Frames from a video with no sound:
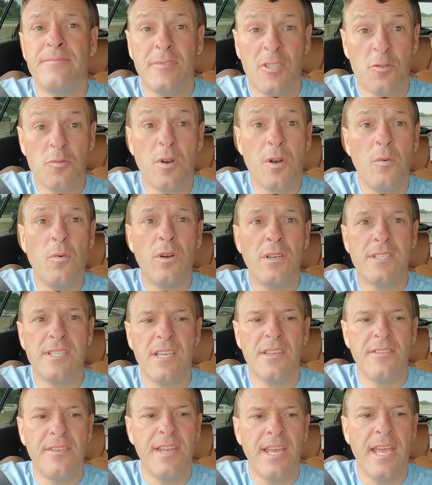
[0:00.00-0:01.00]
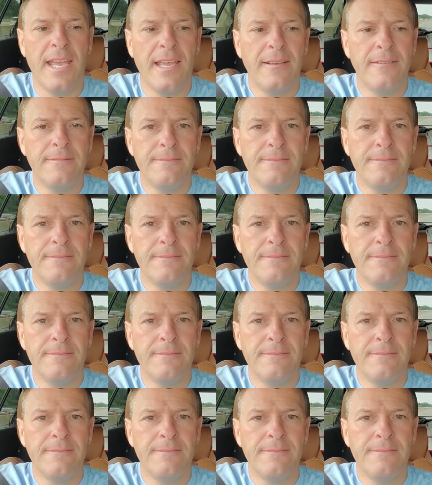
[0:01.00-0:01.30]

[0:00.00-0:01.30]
That's what it was the other day.